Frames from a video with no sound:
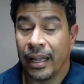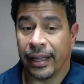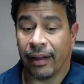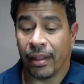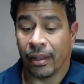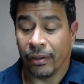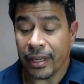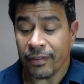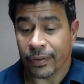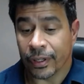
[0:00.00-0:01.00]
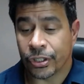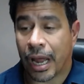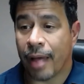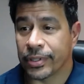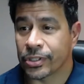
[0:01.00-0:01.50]
Yeah. Looking for a
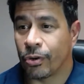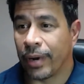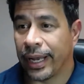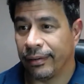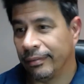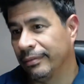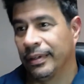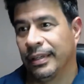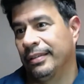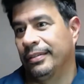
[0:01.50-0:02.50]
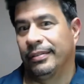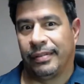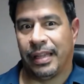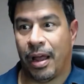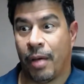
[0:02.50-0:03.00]
job is quite
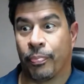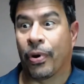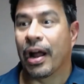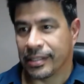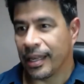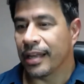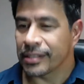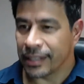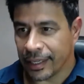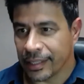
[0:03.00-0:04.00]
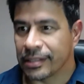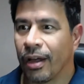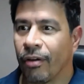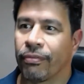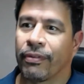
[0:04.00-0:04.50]
a process in
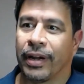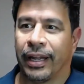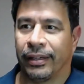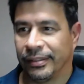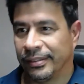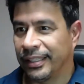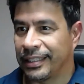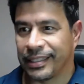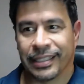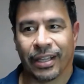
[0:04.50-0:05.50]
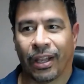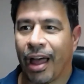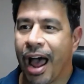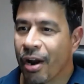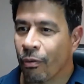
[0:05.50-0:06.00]
itself, right? It's a
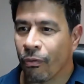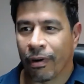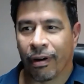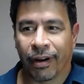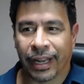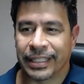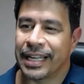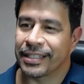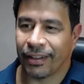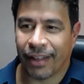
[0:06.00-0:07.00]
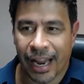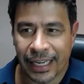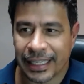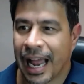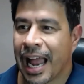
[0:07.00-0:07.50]
lot of work. It takes a lot of
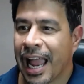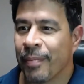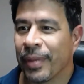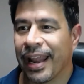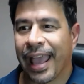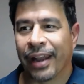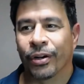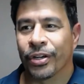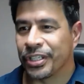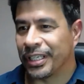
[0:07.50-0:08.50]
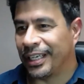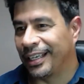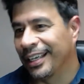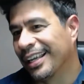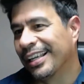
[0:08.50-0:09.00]
time and
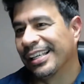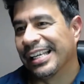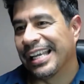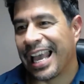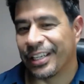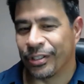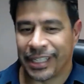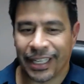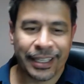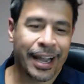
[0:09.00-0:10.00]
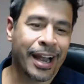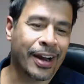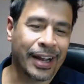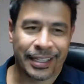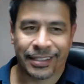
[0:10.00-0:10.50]
energy. And you sit
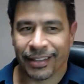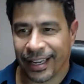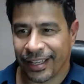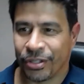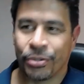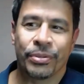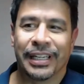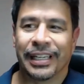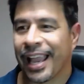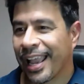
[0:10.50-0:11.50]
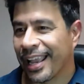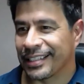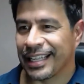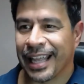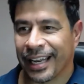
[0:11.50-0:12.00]
there and it's like through the days,
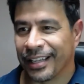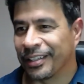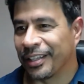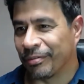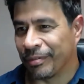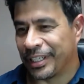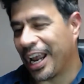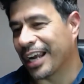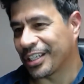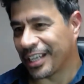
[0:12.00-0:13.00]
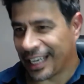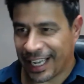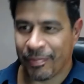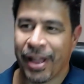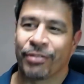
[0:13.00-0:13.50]
and then the rejection
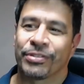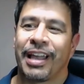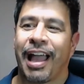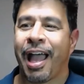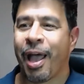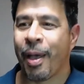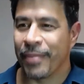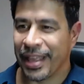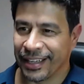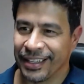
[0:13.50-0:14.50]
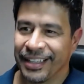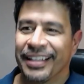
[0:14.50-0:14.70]
emails come, and